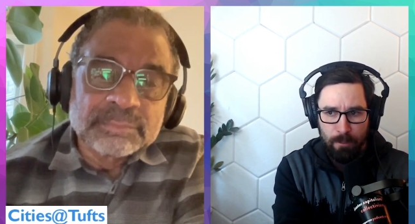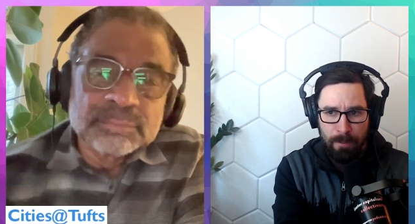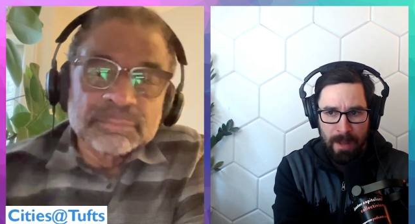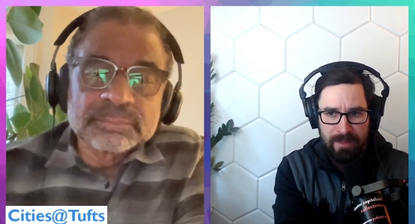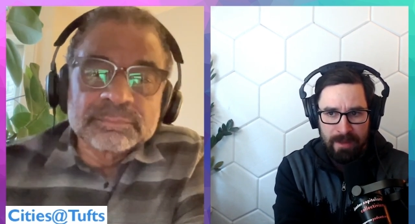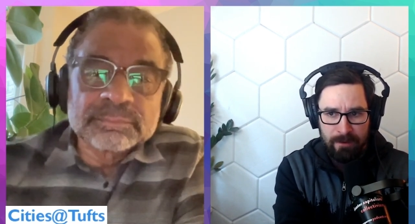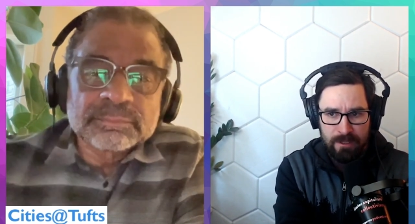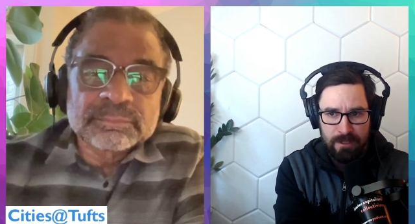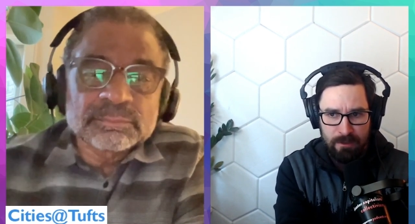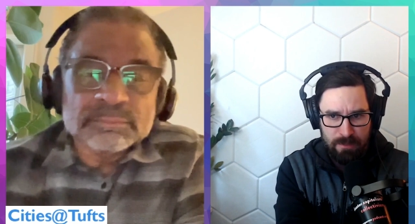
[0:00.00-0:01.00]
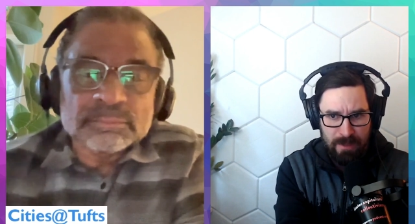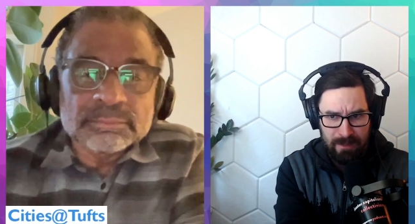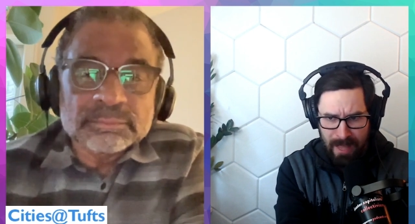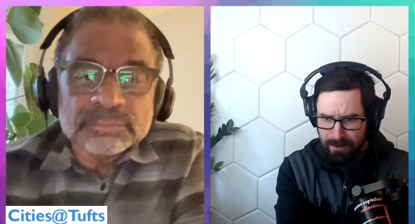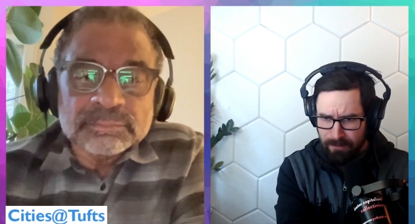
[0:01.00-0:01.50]
Speaker 1: but there's there's been a
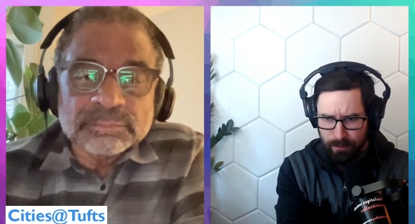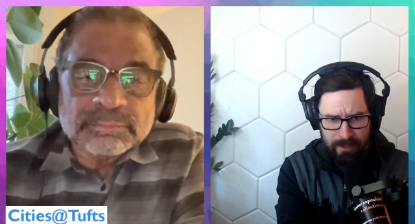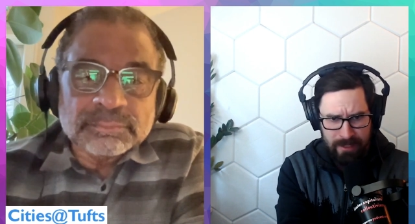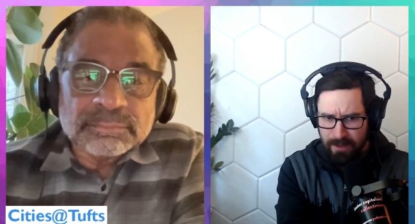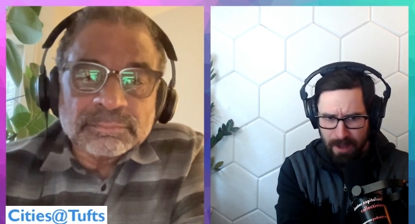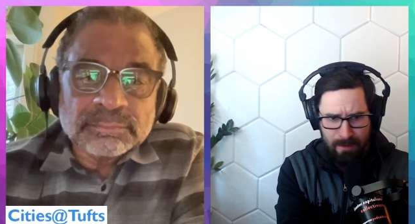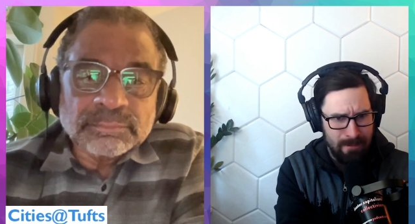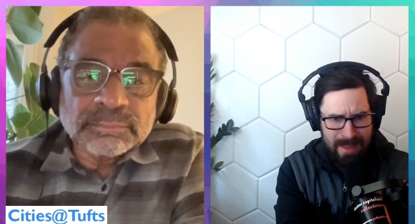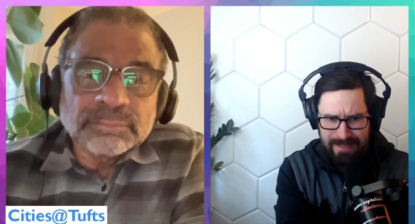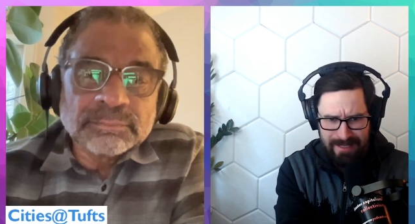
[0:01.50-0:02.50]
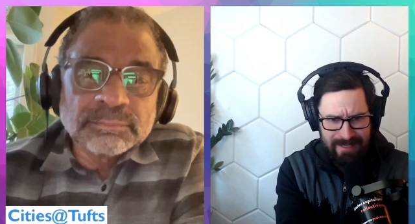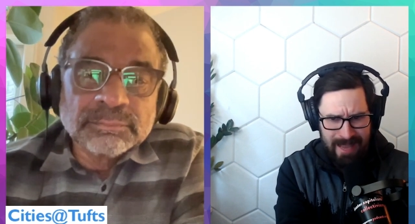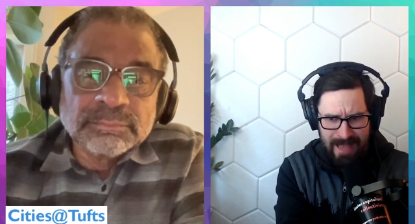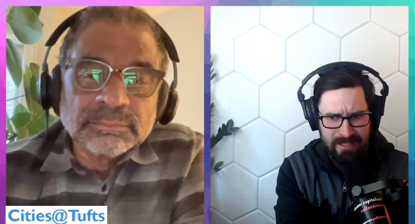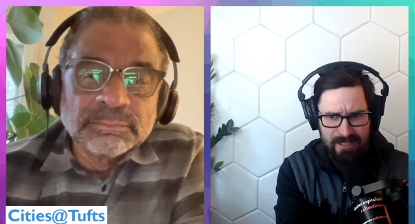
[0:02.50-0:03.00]
lot of really amazing
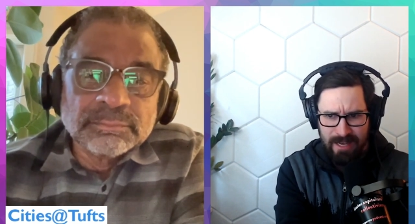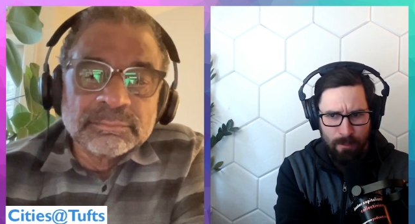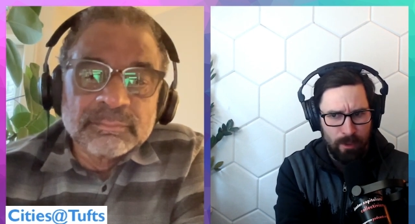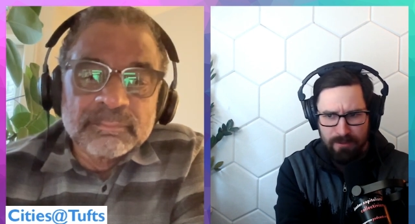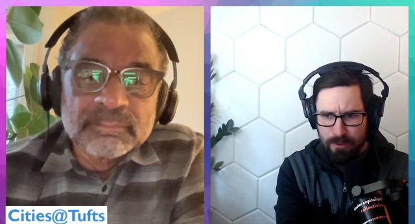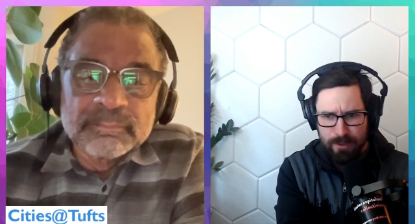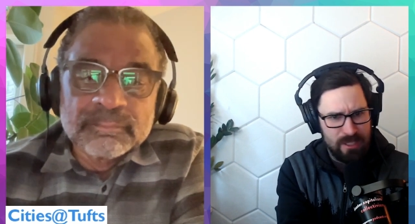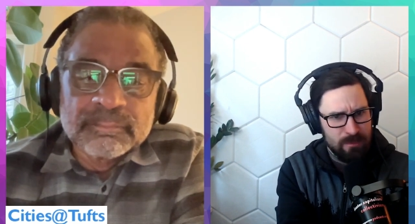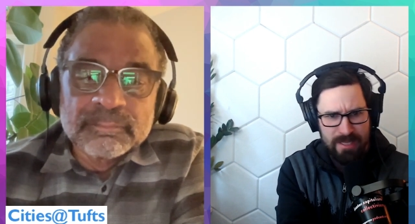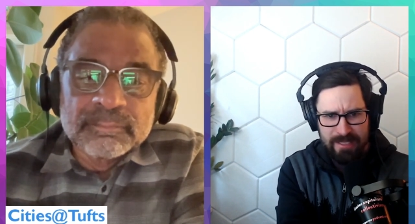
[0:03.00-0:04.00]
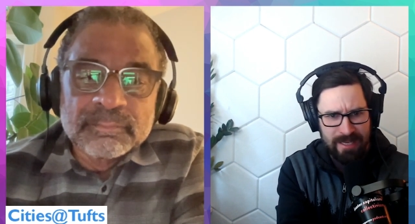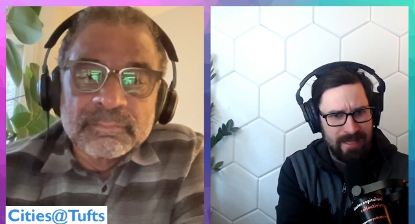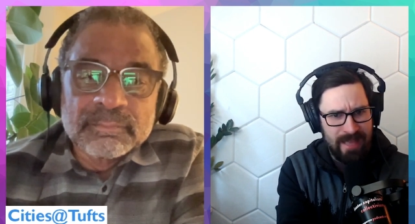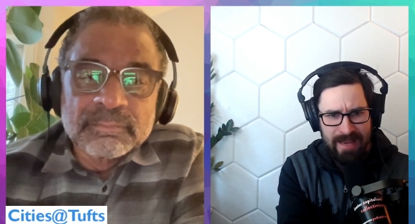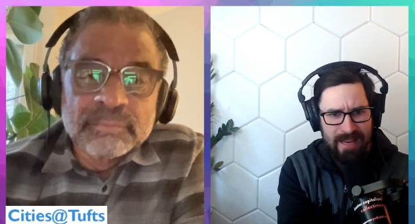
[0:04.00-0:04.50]
guests, and I'm wondering if you could just speak
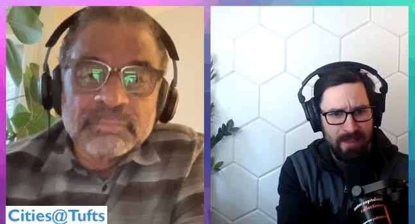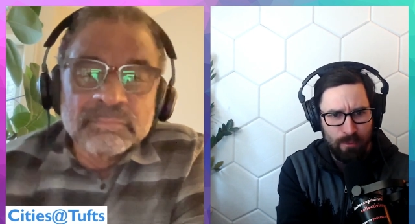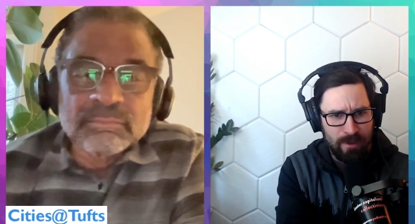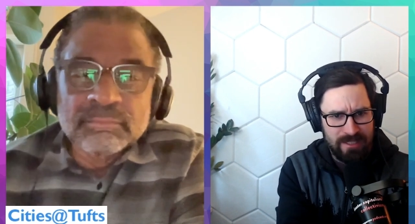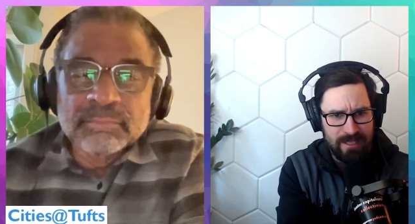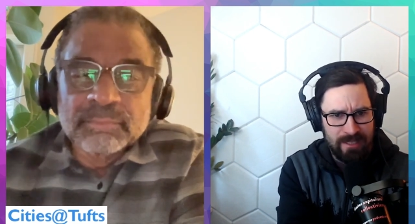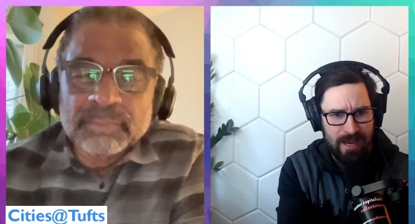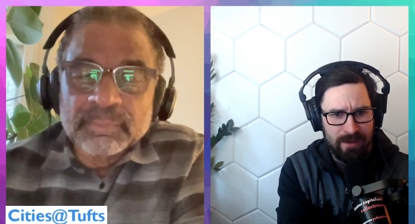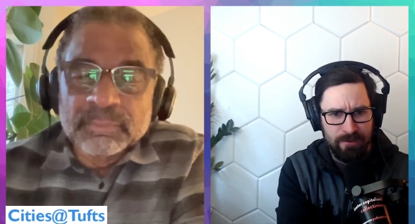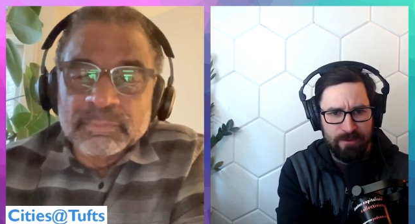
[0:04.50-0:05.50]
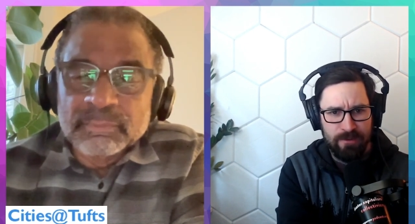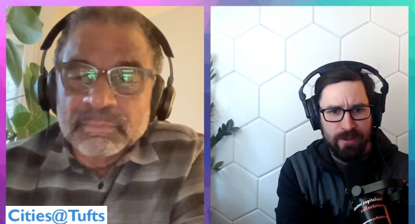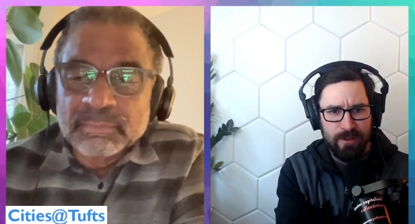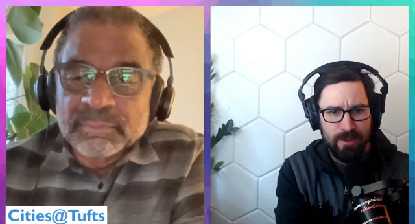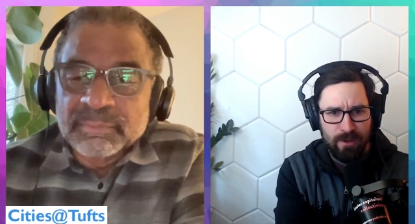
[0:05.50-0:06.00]
to any other ones that kind of
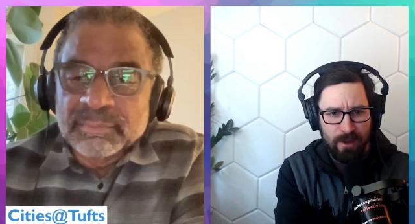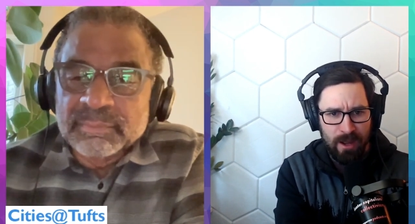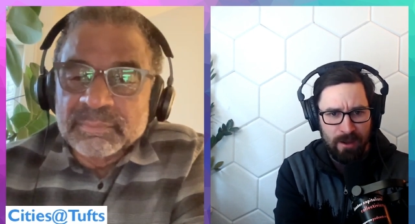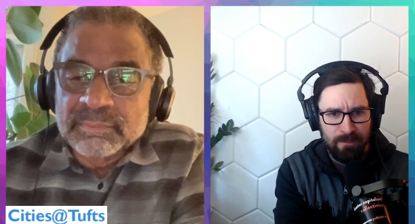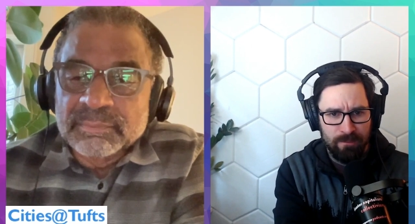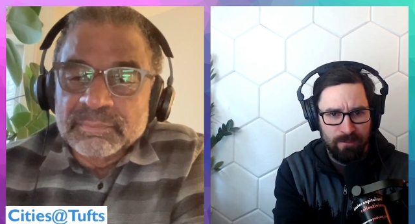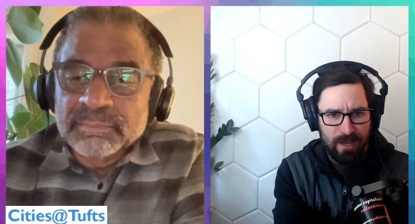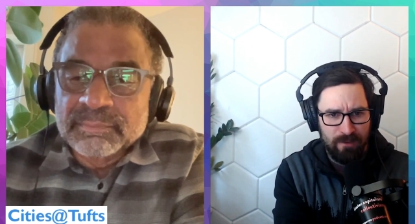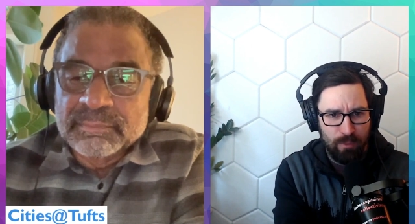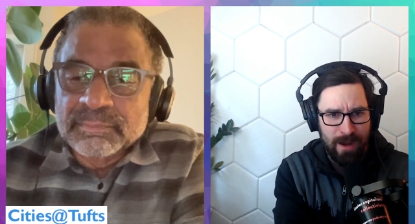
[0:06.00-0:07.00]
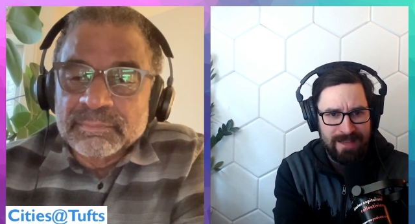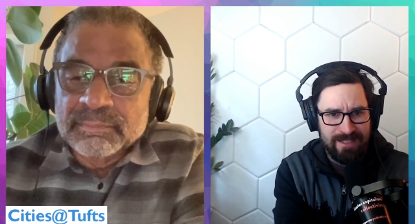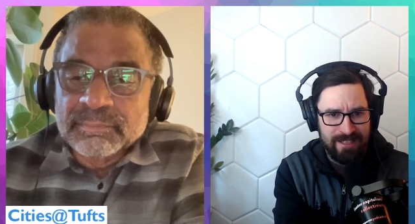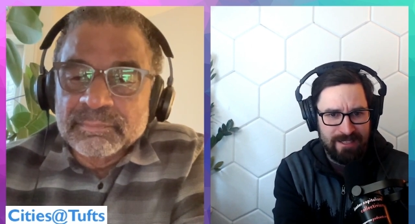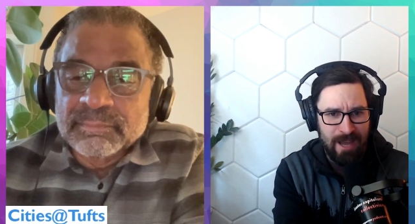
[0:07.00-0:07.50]
um, kind of raise
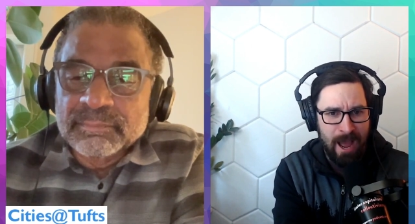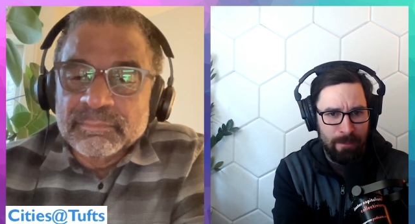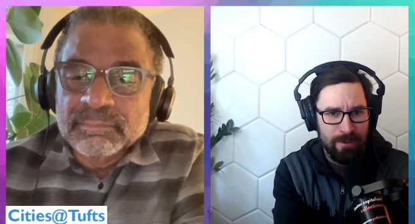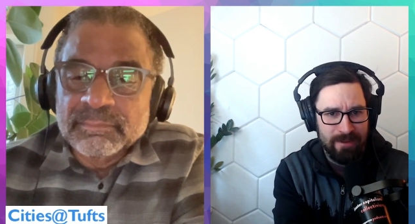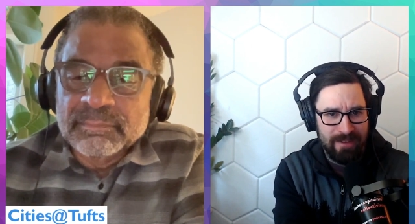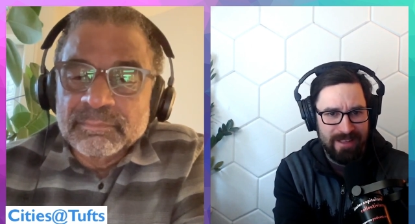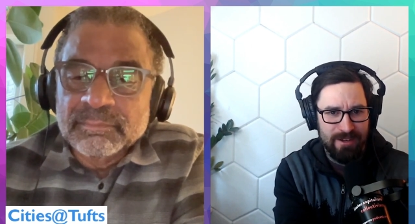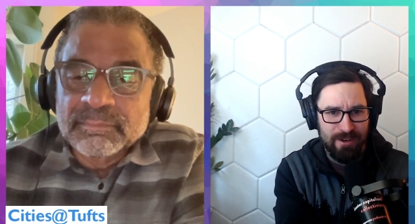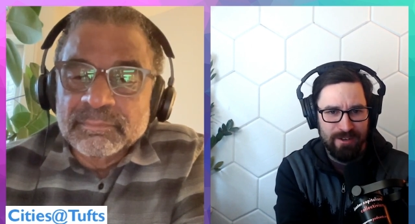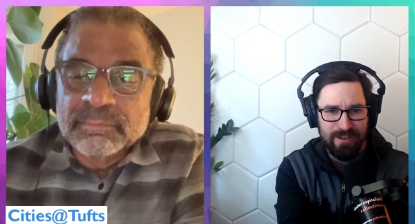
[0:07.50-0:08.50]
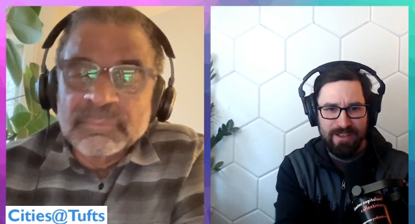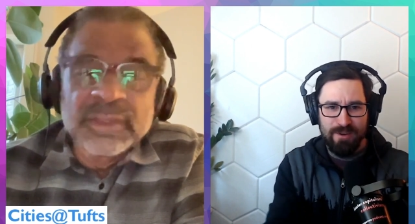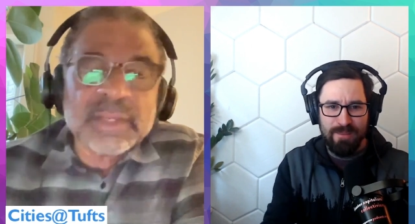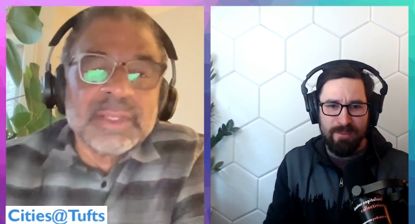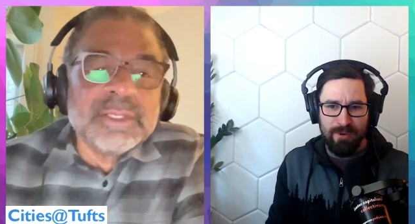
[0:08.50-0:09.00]
the top in your in your
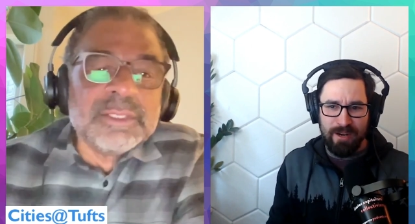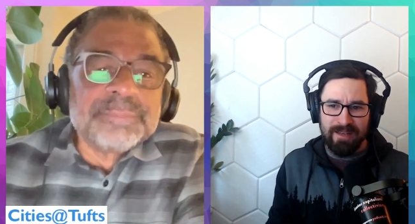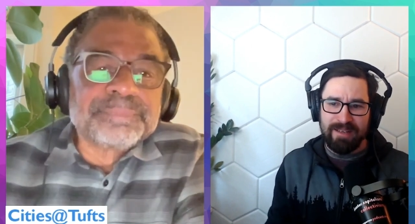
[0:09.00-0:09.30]
memory.